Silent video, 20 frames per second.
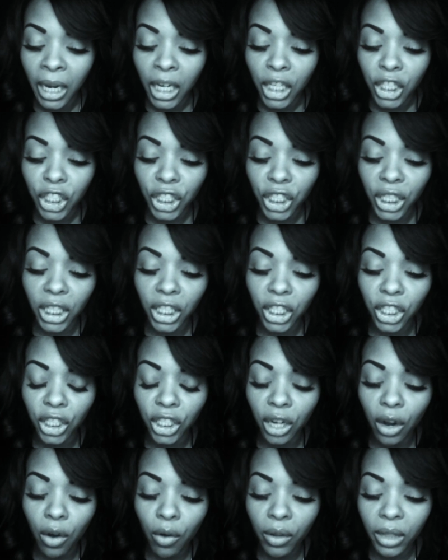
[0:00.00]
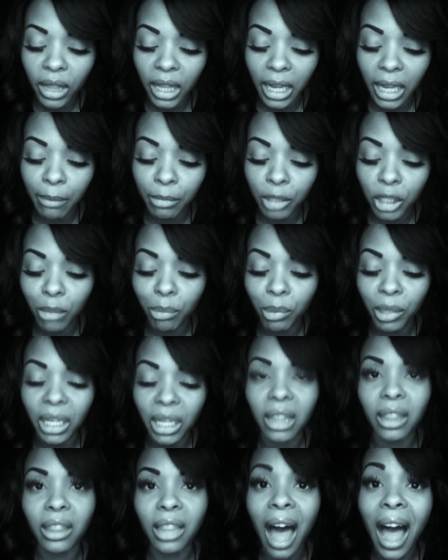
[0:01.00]
she showed them to be
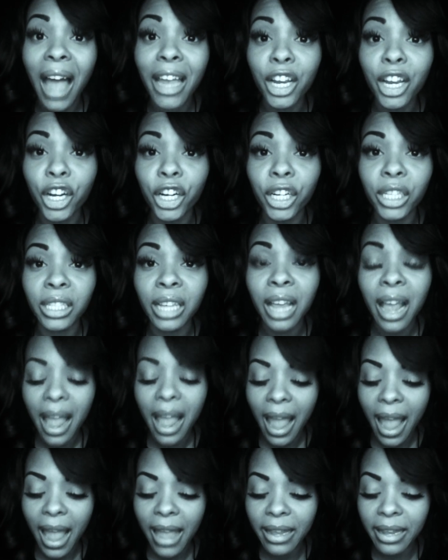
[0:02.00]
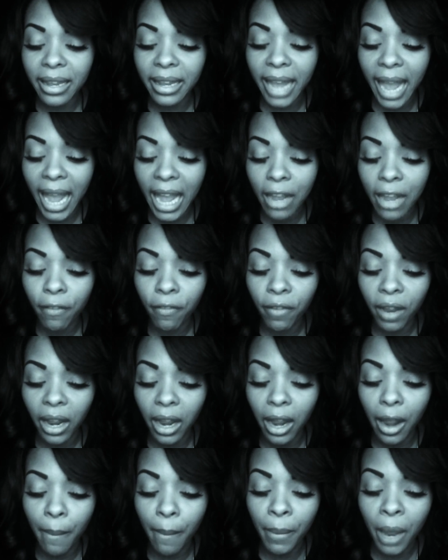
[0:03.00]
liars and gave
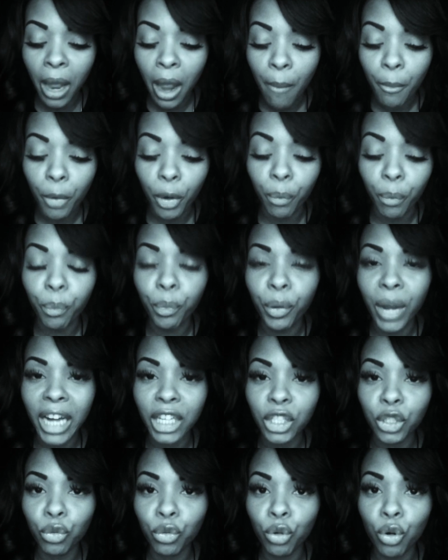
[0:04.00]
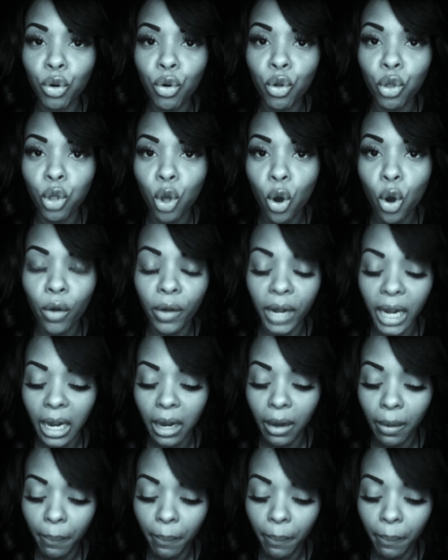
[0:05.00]
him perpetual glory.